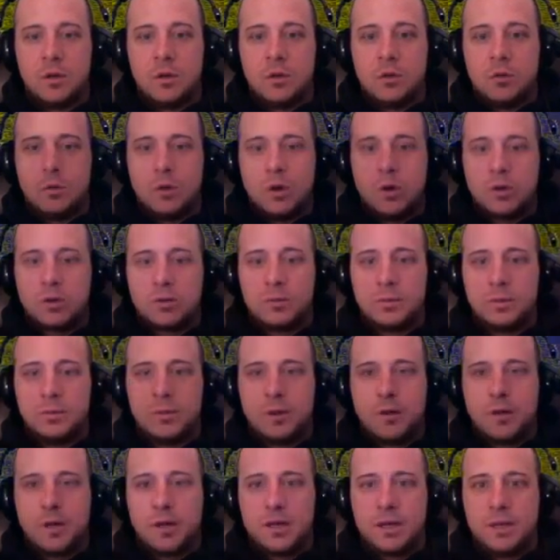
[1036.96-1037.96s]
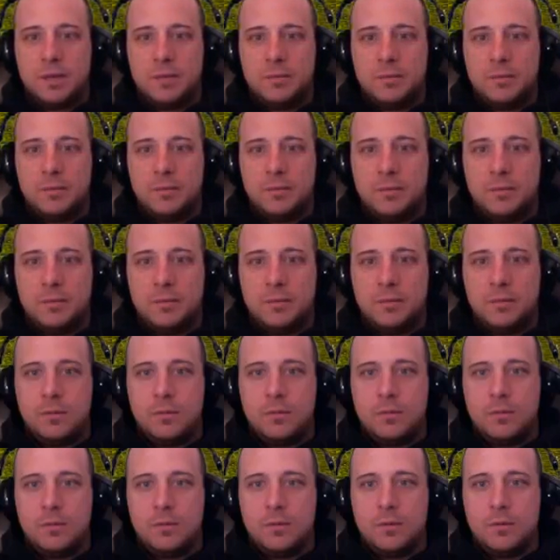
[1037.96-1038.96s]
What do we want to keep?
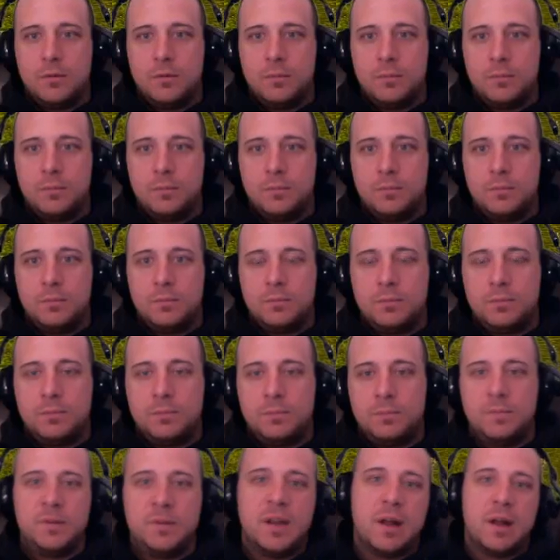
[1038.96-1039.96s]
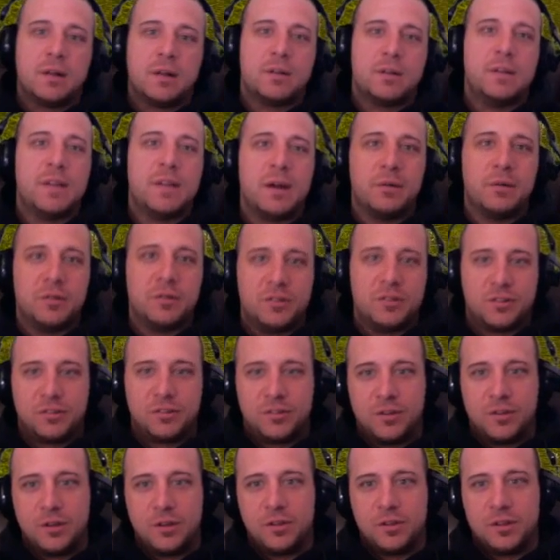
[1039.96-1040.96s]
Oop, yeah, and that was
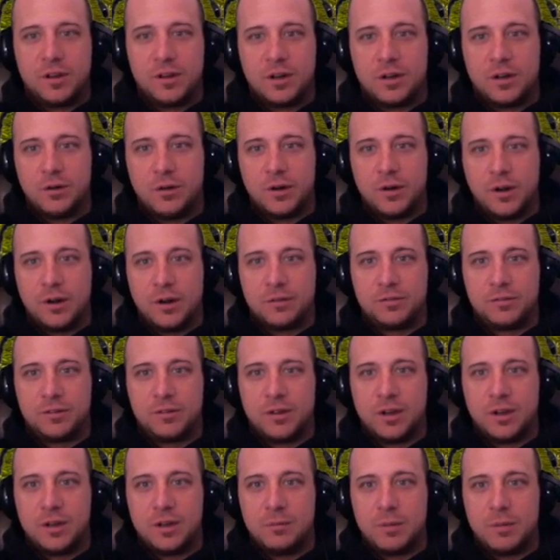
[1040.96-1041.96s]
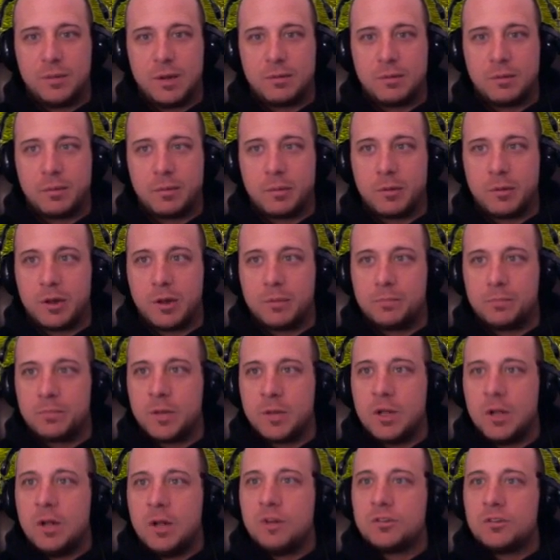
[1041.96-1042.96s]
just the thing going off saying blah, blah, blah, blah.
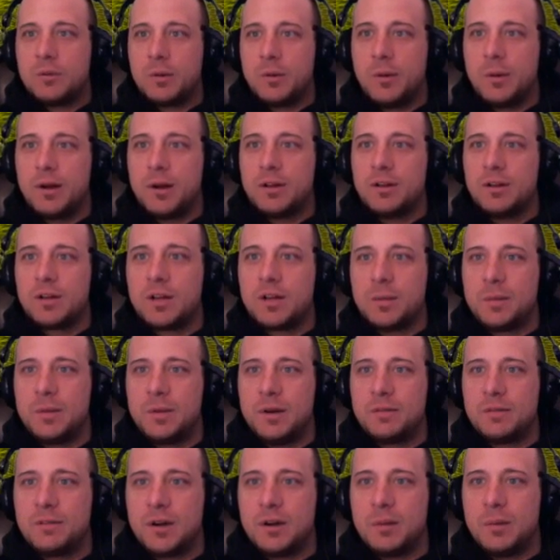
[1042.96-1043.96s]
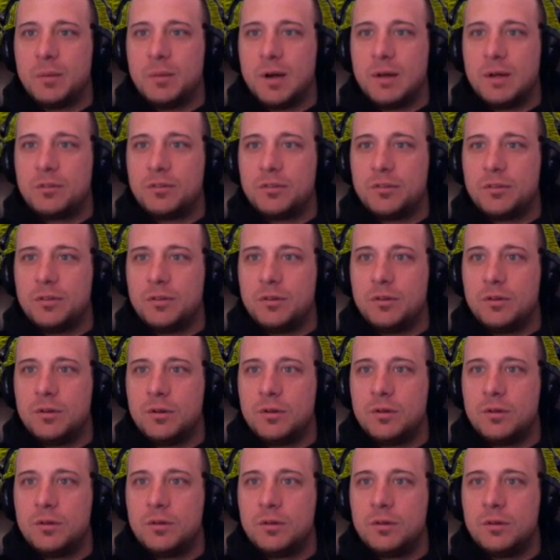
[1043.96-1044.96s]
So we want to look up here for our buffs.
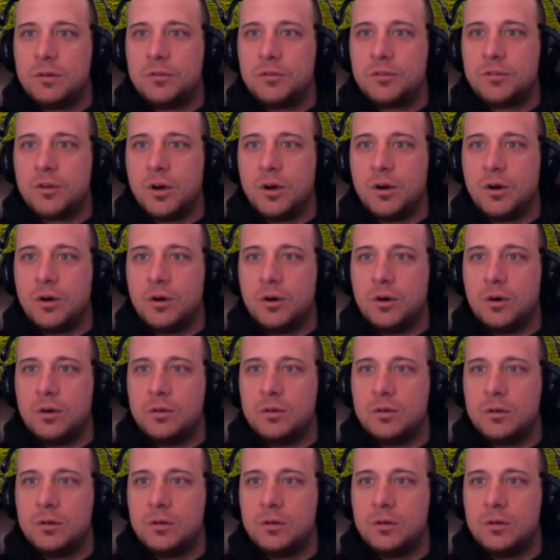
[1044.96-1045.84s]
So